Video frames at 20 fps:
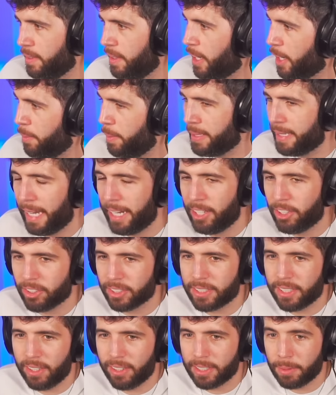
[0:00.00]
It could be
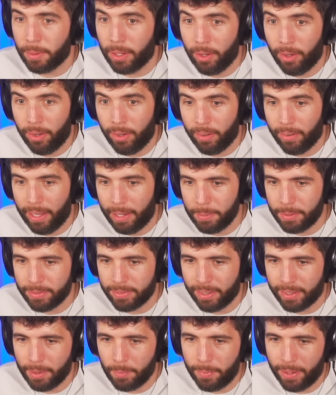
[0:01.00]
dangerous, though. Because I'm like, oh, that'd be
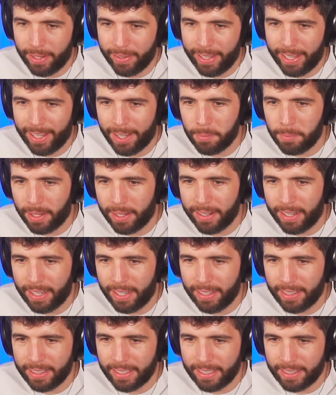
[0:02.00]
fun. I'll buy
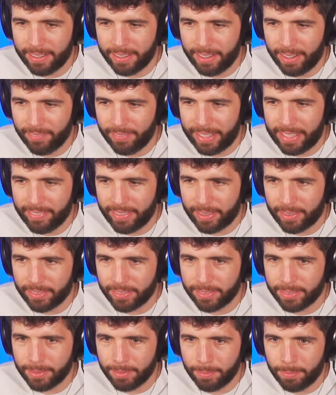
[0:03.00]
that. And then I'm leaving
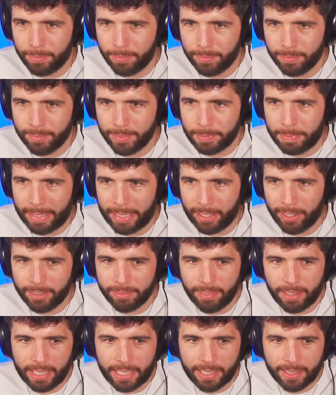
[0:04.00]
with spending a lot
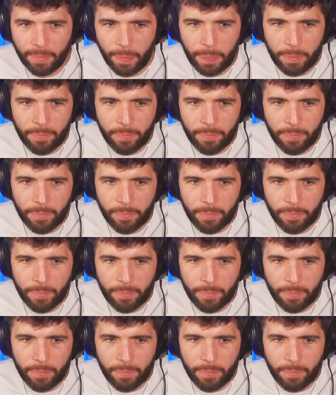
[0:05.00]
of money.